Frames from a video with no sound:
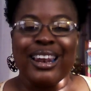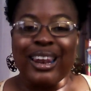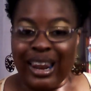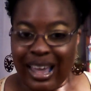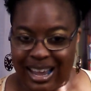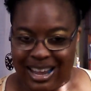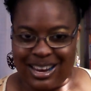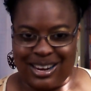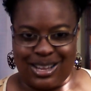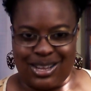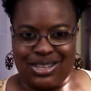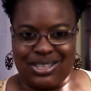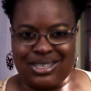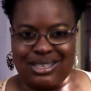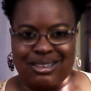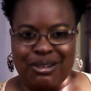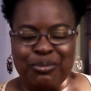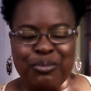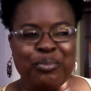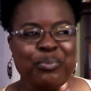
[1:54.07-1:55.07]
ladies,
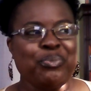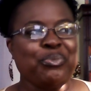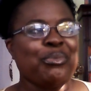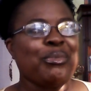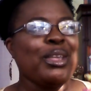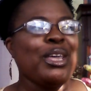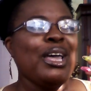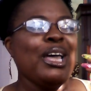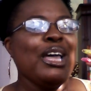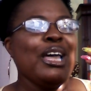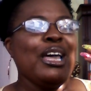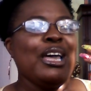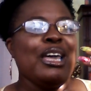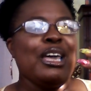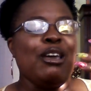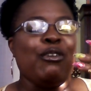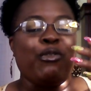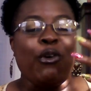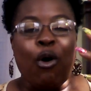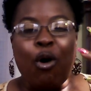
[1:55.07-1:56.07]

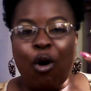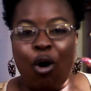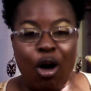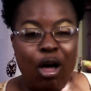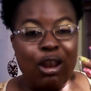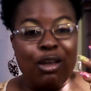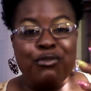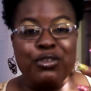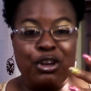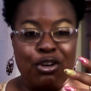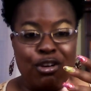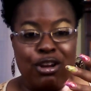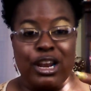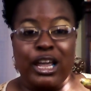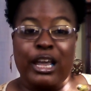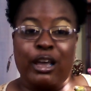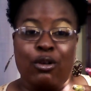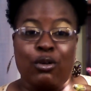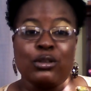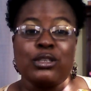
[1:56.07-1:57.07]
if all of your
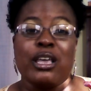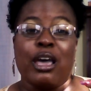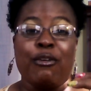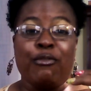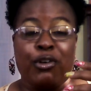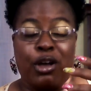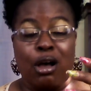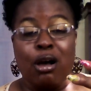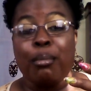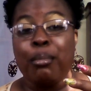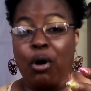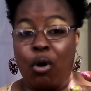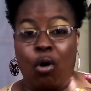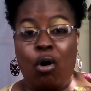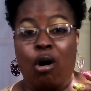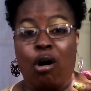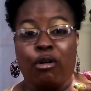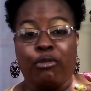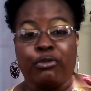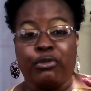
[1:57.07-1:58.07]
nails have come
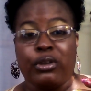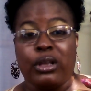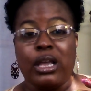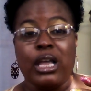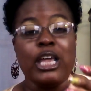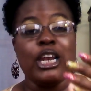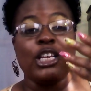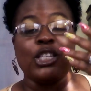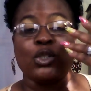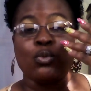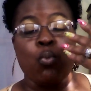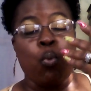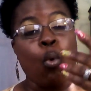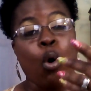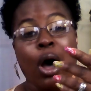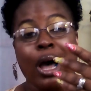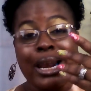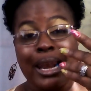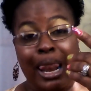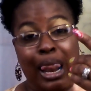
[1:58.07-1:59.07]
off and it's
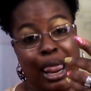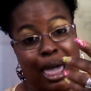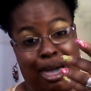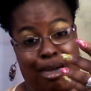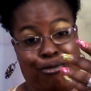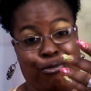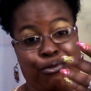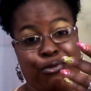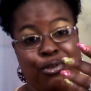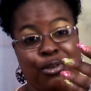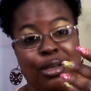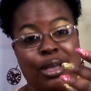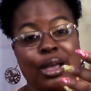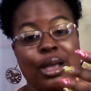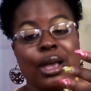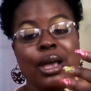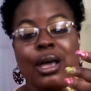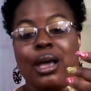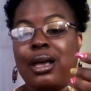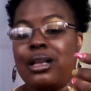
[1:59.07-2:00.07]
one left,
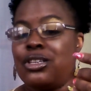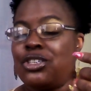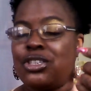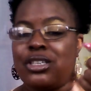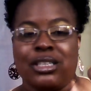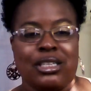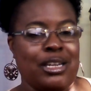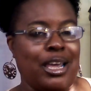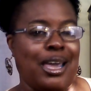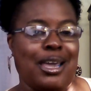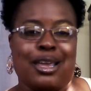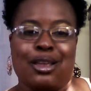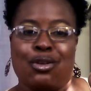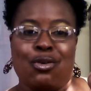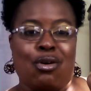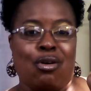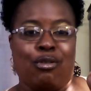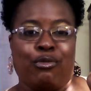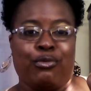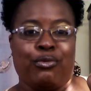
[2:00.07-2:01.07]
just take it
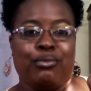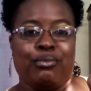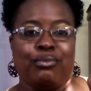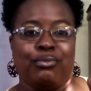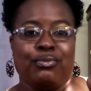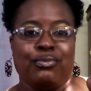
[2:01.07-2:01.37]
off.